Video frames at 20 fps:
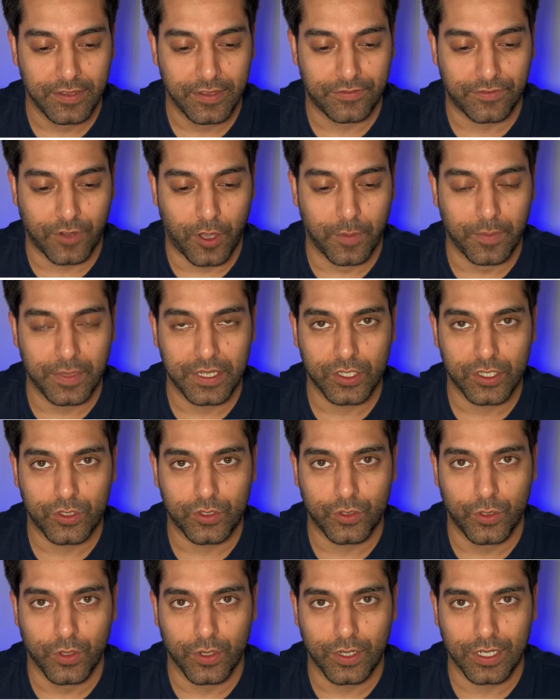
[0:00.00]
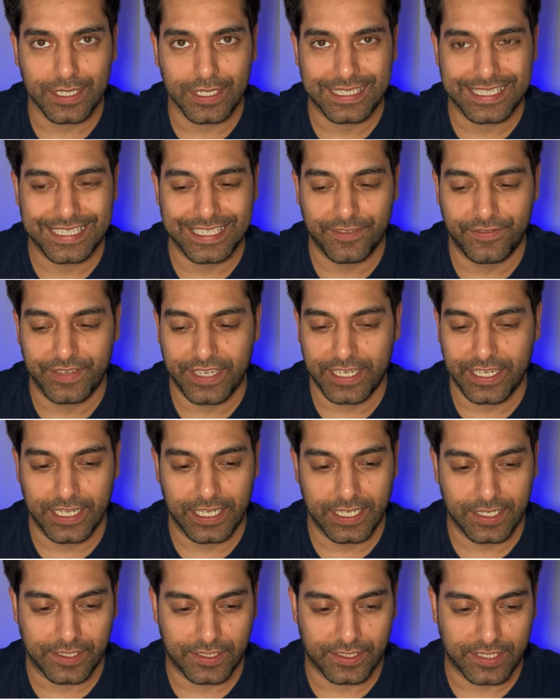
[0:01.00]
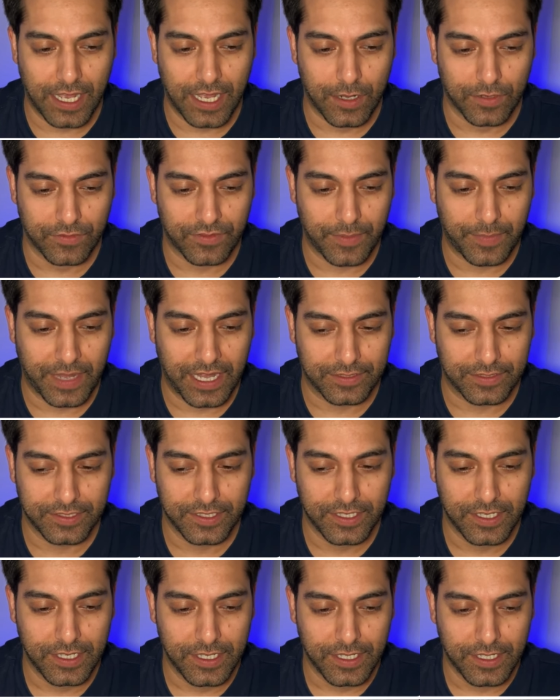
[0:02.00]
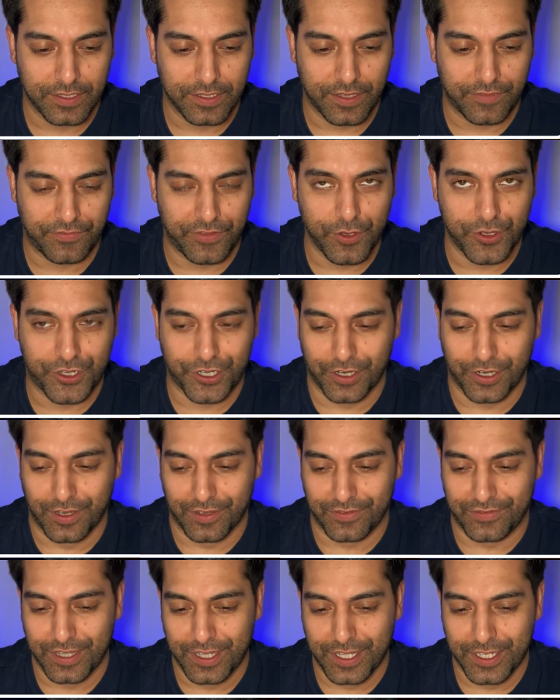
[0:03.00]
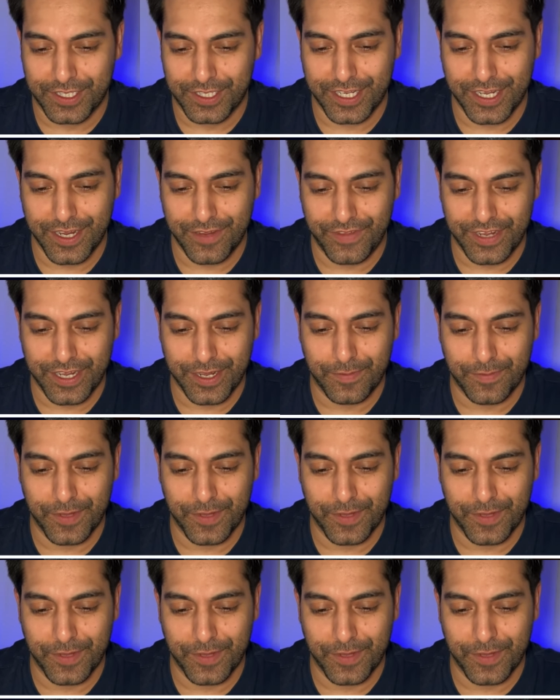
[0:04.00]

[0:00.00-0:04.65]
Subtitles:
from Talk TV itself about the future of TV,